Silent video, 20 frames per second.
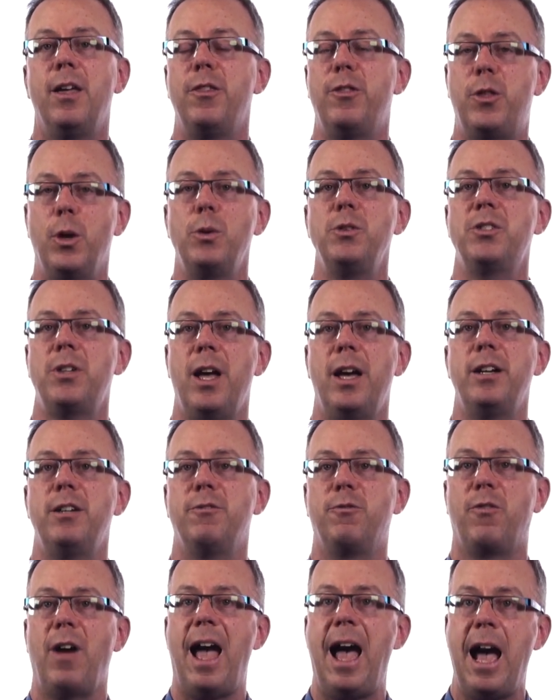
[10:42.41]
Those kind
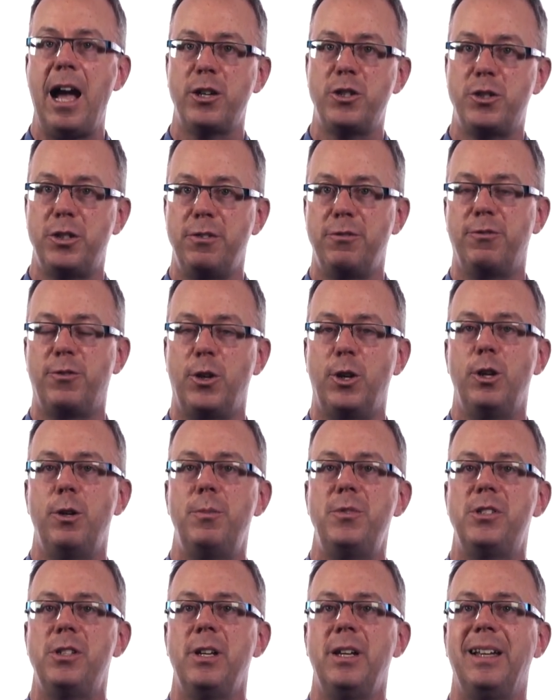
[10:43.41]
of action
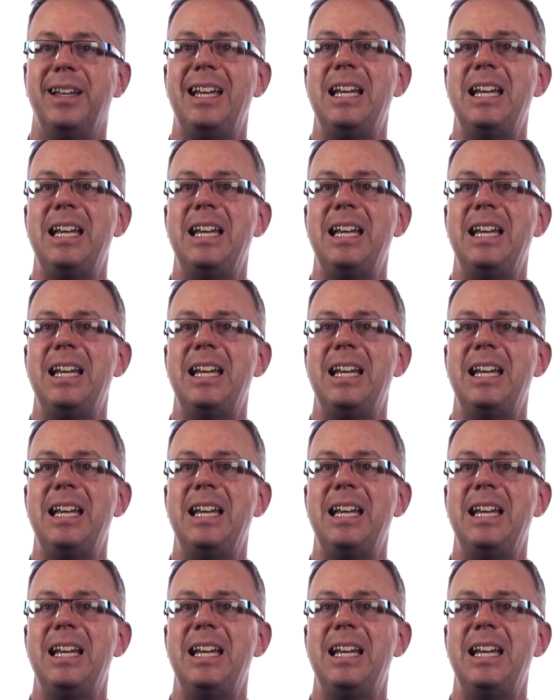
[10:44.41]
verbs